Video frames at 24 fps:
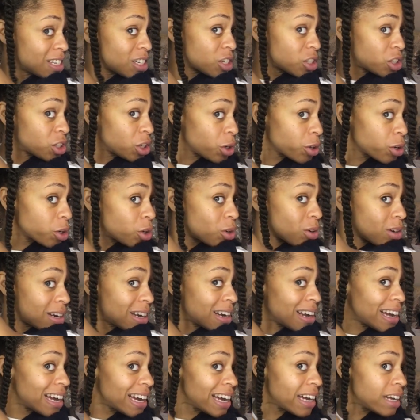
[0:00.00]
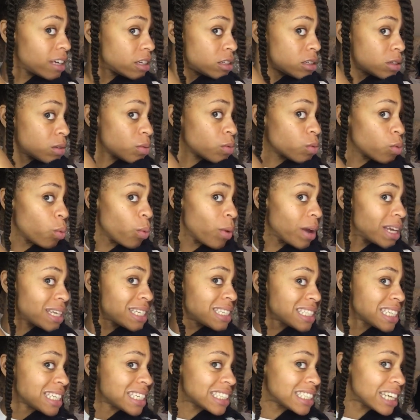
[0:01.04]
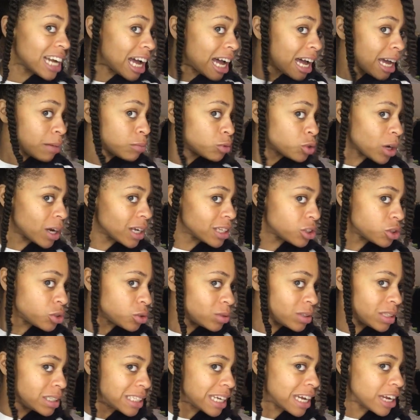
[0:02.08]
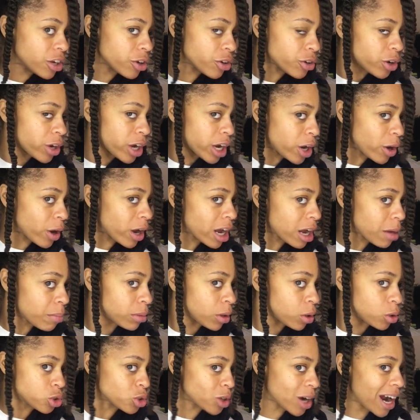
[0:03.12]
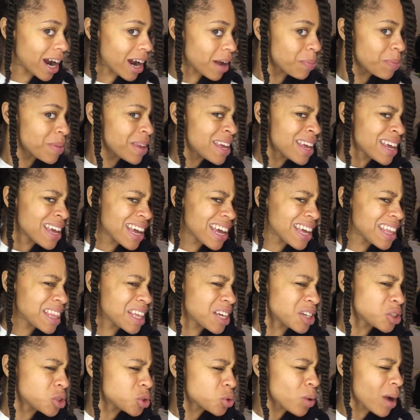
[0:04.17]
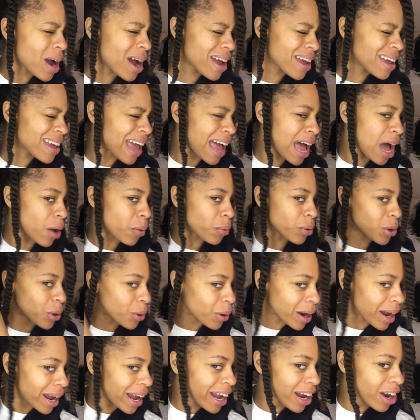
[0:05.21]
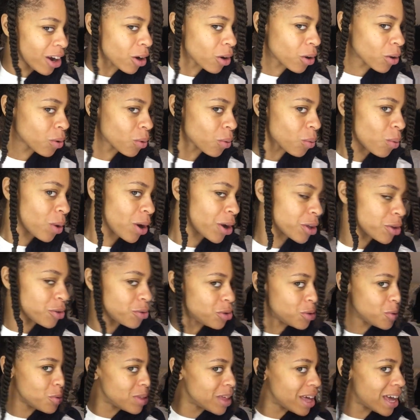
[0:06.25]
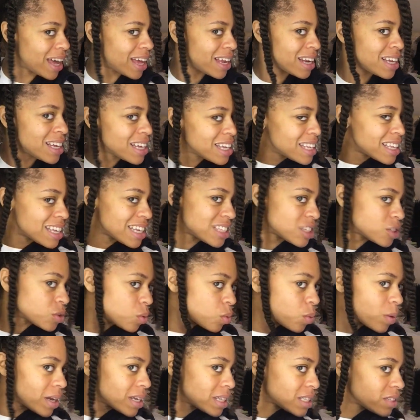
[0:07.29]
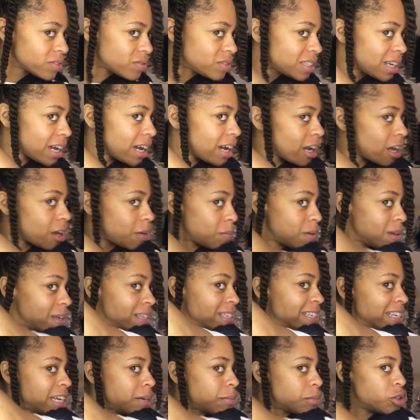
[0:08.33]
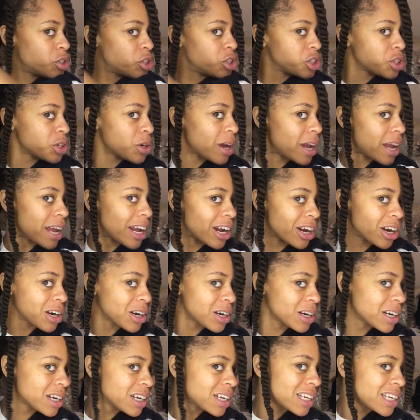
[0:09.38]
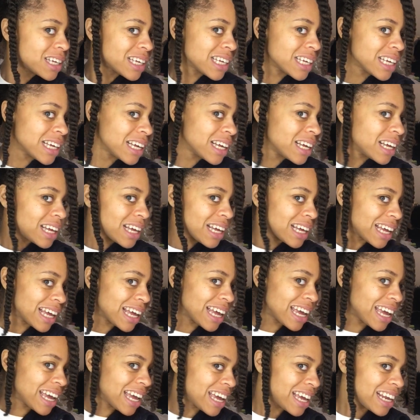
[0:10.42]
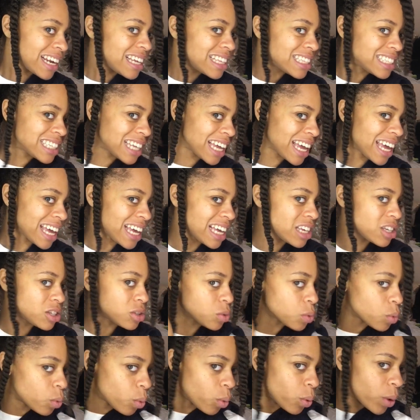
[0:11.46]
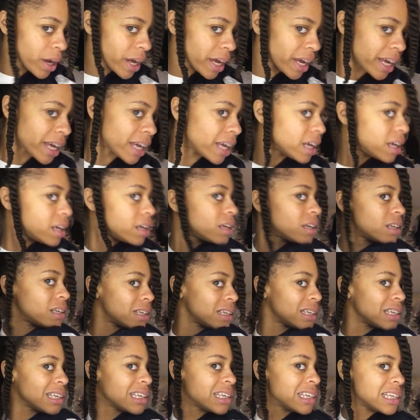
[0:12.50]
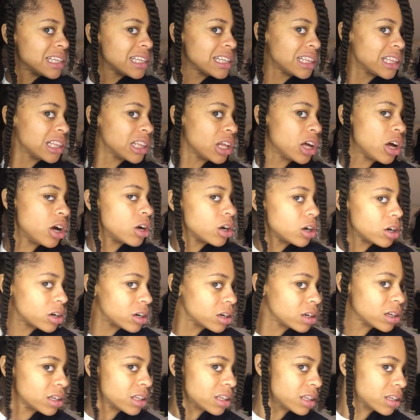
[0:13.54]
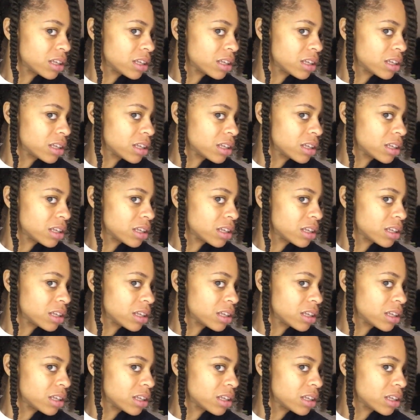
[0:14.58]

So you're not wasting time trying to detangle your hair and blow dry and then drying out your hair while you do that. It's a waste of time. It damages your hair and it takes way longer.